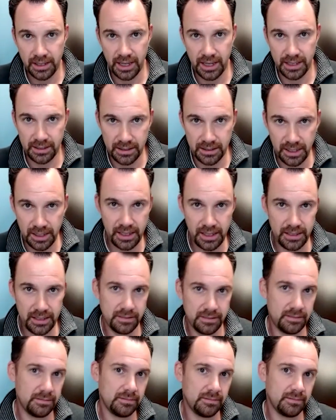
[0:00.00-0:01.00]
And
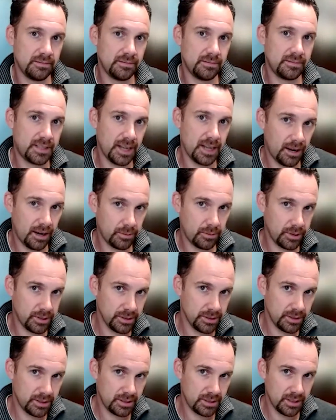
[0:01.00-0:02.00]
lead
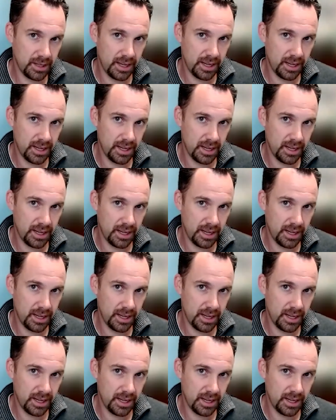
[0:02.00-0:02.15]
downwards